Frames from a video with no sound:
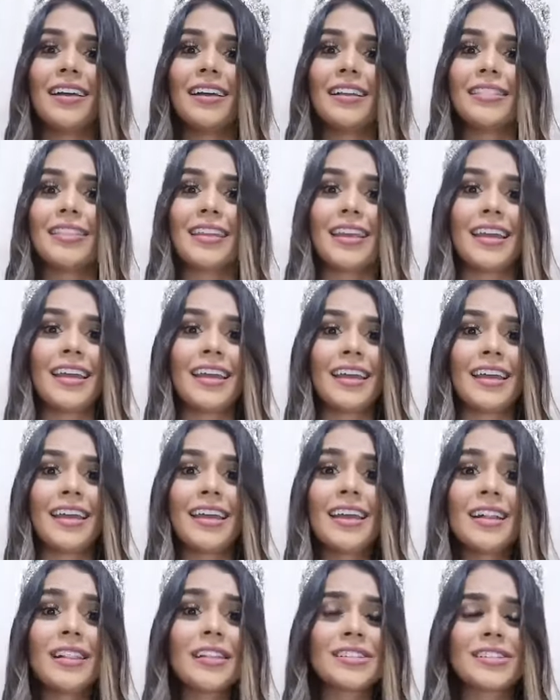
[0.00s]
the
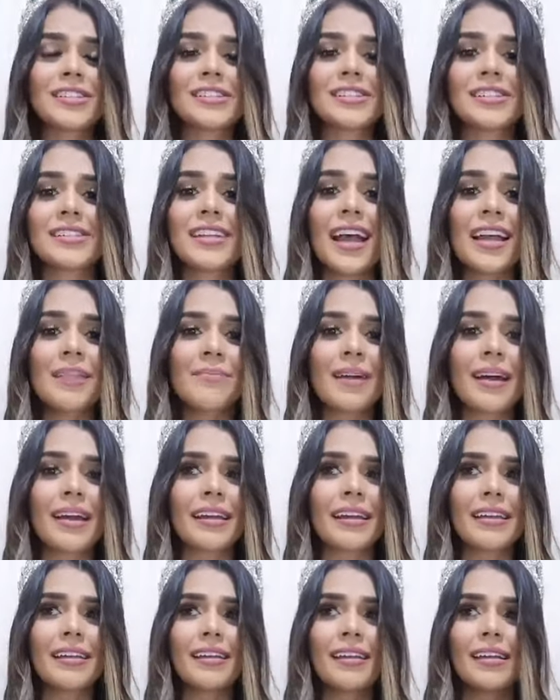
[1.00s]
English is not
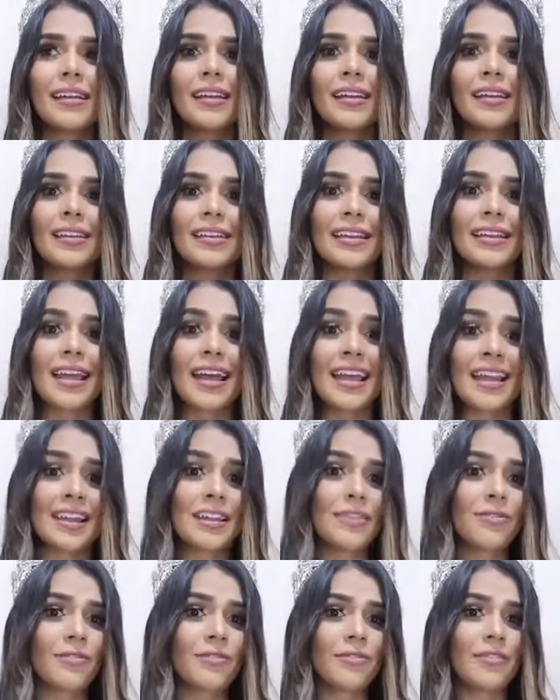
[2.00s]
my
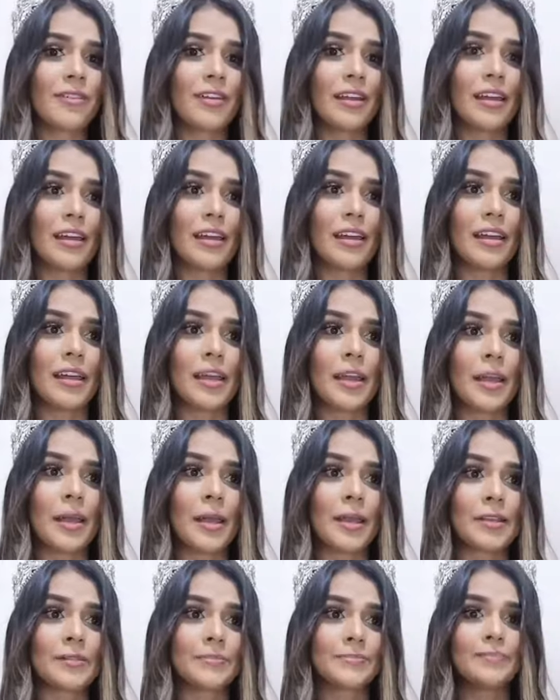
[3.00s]
native
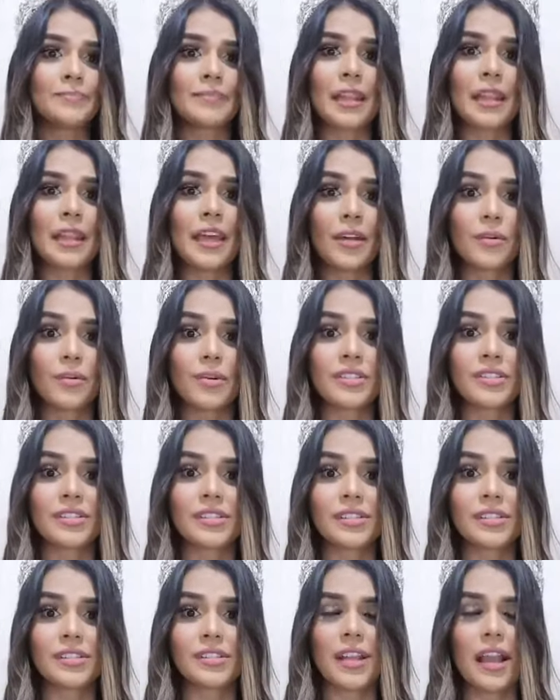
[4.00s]
language.
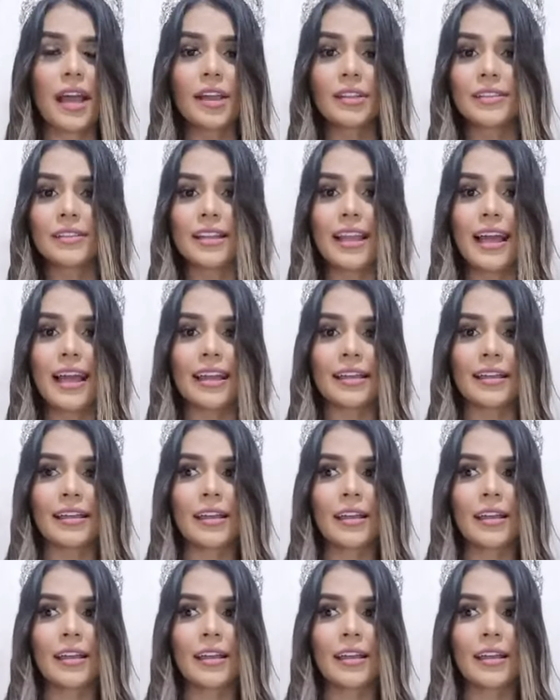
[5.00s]
It's not like